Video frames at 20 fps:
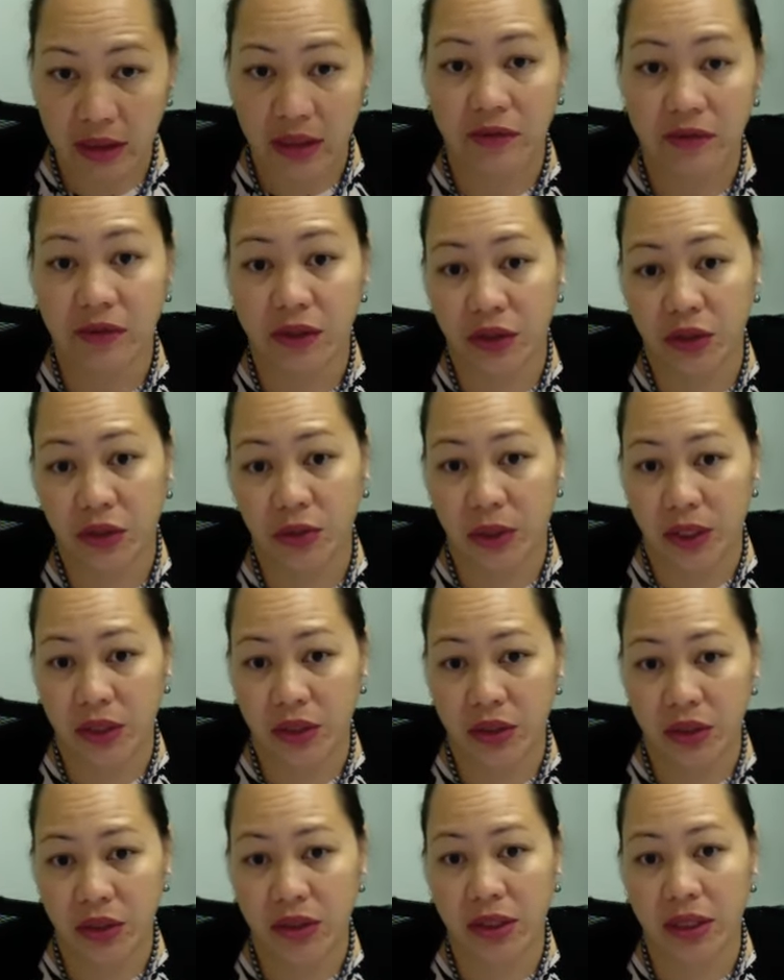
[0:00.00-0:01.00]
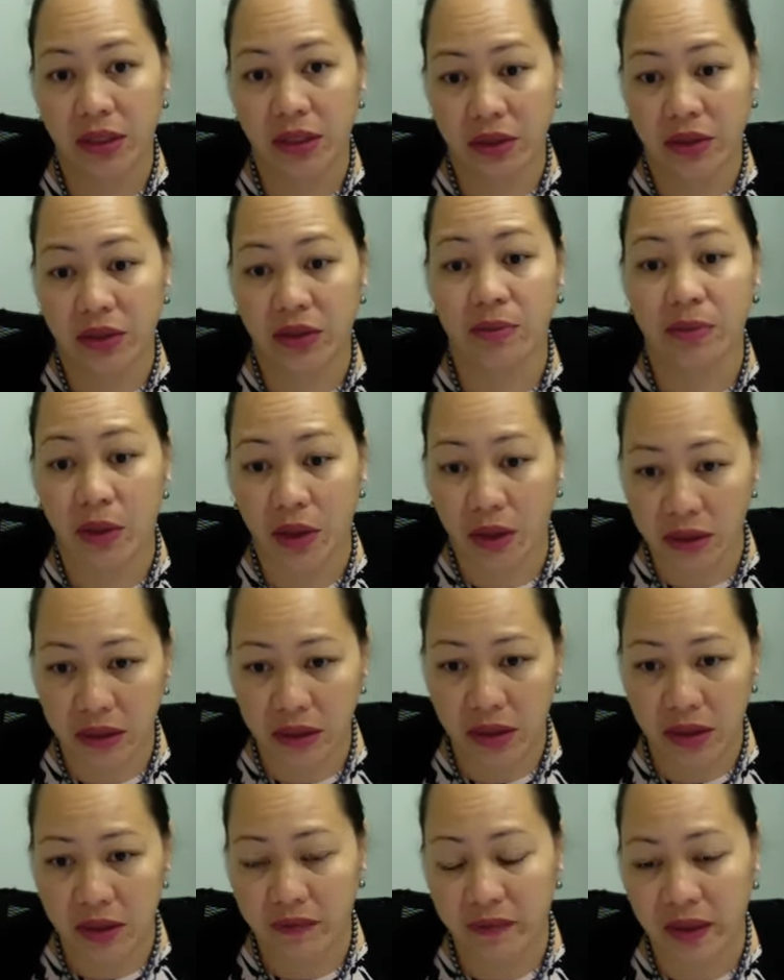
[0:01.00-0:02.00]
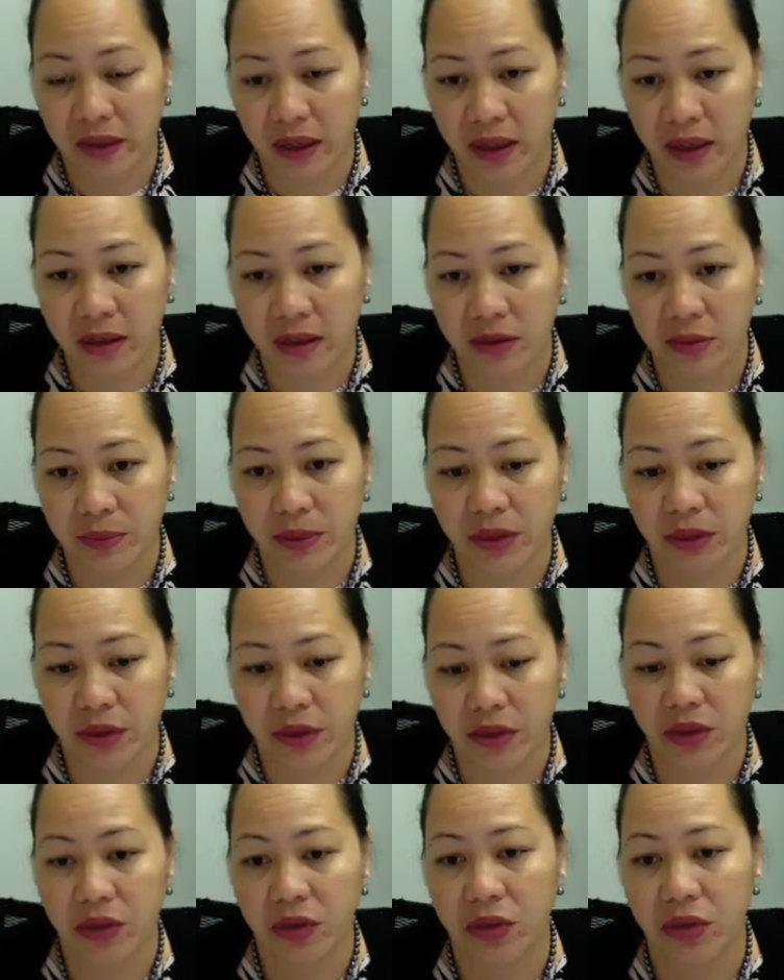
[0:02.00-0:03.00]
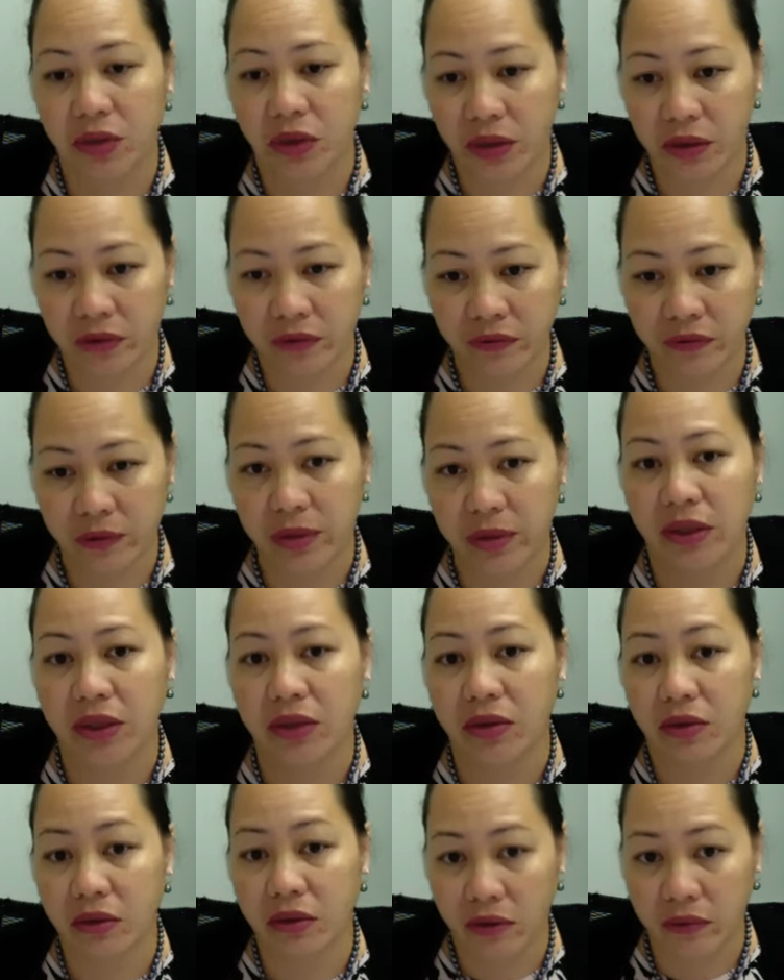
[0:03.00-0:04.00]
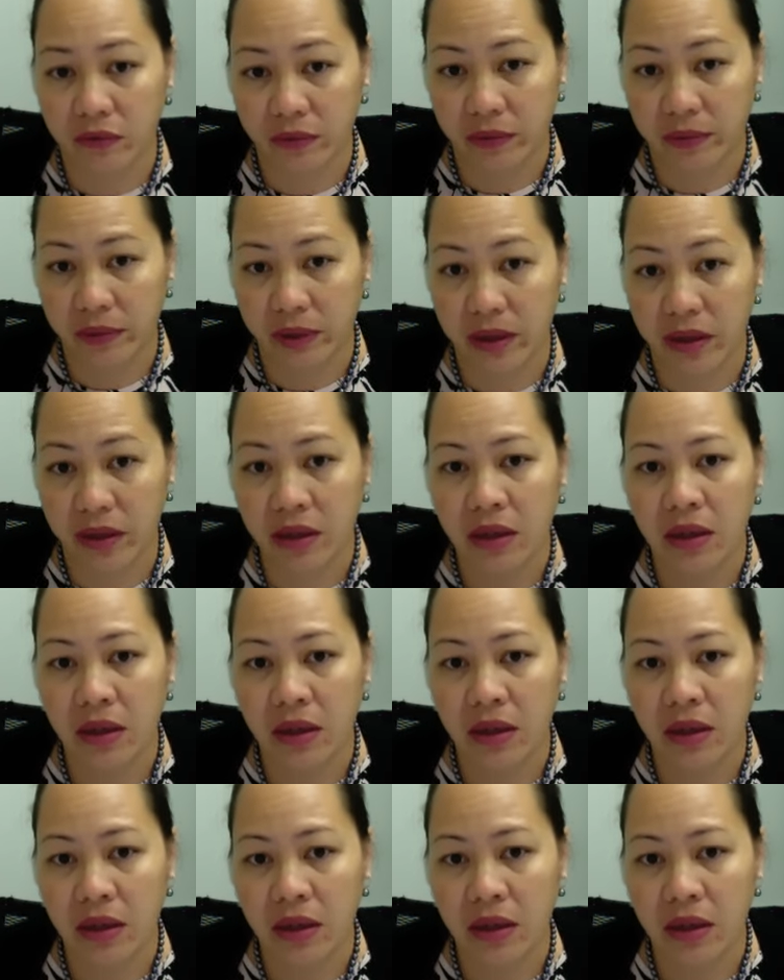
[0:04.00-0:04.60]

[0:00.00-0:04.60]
situation, that there's a positive in that, because you learn from it, you grow from it.